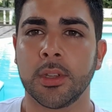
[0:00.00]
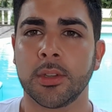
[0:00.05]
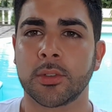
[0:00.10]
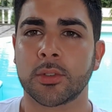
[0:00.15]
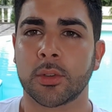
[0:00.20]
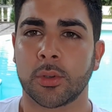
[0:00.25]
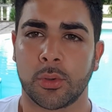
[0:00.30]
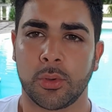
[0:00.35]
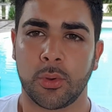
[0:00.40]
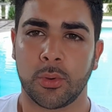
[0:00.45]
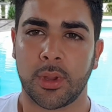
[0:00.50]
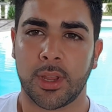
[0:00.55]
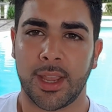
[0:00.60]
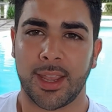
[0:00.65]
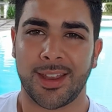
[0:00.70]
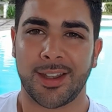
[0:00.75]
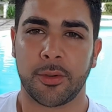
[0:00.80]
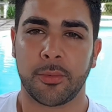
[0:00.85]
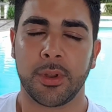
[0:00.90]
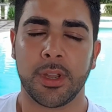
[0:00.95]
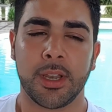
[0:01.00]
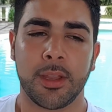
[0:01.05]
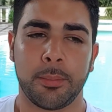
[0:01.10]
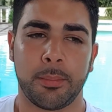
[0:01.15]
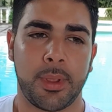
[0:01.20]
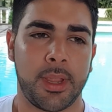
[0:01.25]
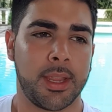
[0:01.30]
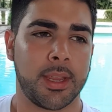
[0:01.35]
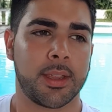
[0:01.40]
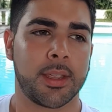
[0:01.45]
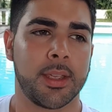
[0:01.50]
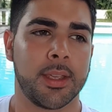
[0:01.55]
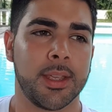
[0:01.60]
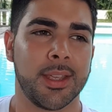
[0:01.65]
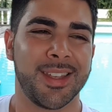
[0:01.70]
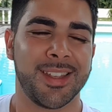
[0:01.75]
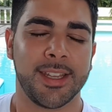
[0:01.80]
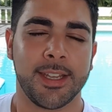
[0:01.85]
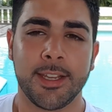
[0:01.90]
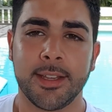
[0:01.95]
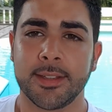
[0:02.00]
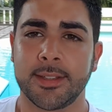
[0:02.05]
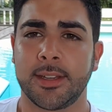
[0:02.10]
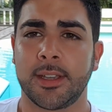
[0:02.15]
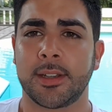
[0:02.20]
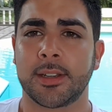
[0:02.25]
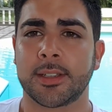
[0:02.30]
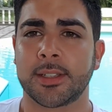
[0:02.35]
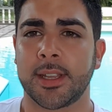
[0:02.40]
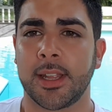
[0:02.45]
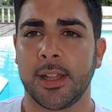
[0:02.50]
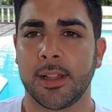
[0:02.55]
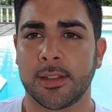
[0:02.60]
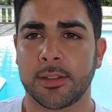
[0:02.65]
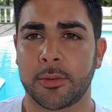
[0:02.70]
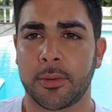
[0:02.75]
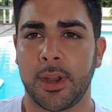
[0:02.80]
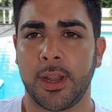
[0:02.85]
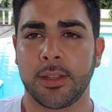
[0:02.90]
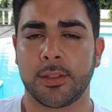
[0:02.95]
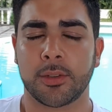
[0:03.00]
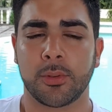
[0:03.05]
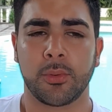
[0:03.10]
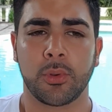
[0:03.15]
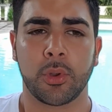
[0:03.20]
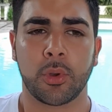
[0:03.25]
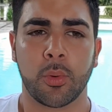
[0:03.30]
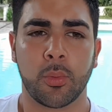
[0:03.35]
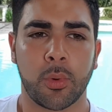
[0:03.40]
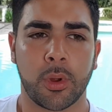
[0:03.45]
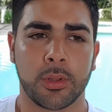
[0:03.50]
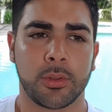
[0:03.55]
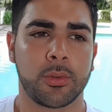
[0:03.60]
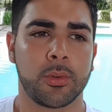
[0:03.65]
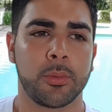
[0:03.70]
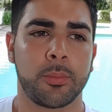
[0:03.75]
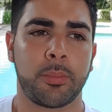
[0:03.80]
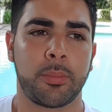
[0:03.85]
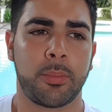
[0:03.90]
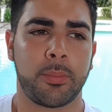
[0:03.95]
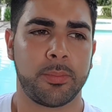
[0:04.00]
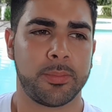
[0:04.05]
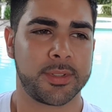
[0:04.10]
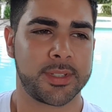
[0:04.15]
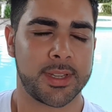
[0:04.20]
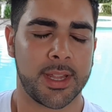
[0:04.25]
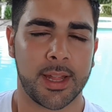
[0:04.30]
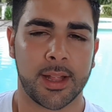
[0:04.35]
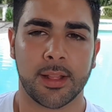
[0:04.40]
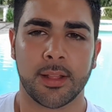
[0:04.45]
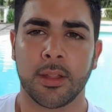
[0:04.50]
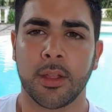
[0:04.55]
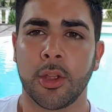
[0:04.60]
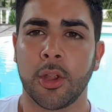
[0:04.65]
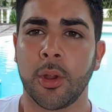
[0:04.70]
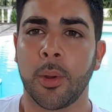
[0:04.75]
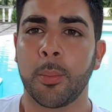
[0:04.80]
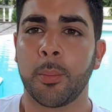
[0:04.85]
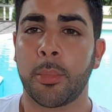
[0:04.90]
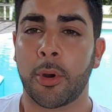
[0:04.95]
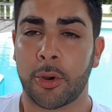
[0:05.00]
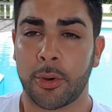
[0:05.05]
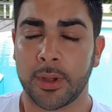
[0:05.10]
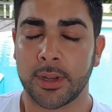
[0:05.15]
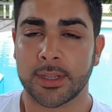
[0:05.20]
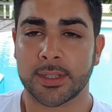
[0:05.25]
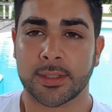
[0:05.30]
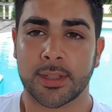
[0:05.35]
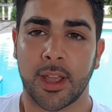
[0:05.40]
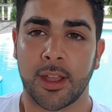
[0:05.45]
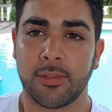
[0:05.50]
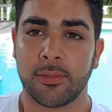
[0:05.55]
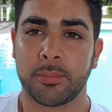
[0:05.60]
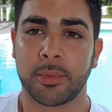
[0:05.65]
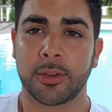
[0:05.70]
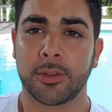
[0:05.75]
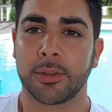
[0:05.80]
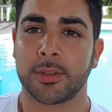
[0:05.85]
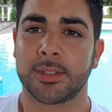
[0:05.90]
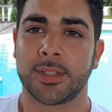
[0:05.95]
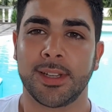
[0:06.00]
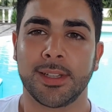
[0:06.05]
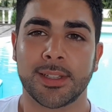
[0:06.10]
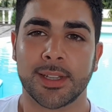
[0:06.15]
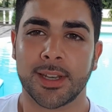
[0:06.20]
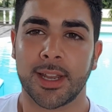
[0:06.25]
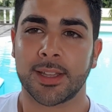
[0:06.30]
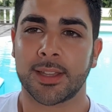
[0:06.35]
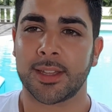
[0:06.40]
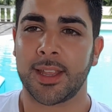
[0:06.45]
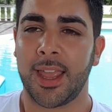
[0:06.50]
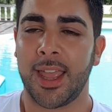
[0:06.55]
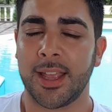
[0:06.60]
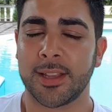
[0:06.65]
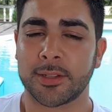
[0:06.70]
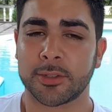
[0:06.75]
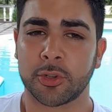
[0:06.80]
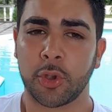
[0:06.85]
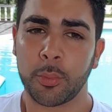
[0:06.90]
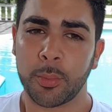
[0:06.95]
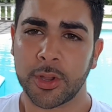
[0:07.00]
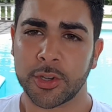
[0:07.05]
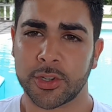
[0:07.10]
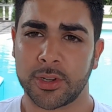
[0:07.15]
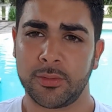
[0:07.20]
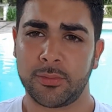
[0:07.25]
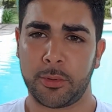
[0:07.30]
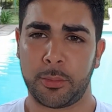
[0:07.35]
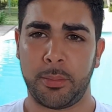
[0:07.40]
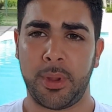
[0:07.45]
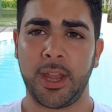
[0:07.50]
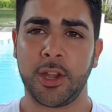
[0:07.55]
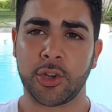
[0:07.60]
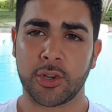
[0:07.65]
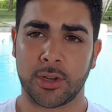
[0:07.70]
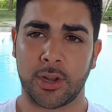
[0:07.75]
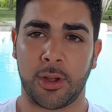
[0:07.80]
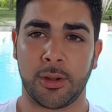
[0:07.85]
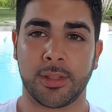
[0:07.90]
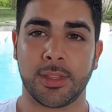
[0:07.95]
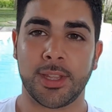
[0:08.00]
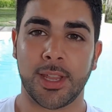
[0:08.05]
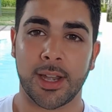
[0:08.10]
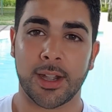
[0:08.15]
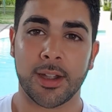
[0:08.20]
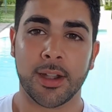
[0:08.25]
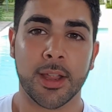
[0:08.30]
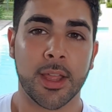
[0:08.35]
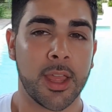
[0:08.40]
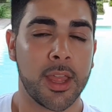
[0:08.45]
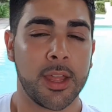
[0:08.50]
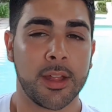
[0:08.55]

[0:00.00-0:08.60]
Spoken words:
so you can really make easier sales, right? So you don't want to sell boring stuff, because the internet has so much information out there.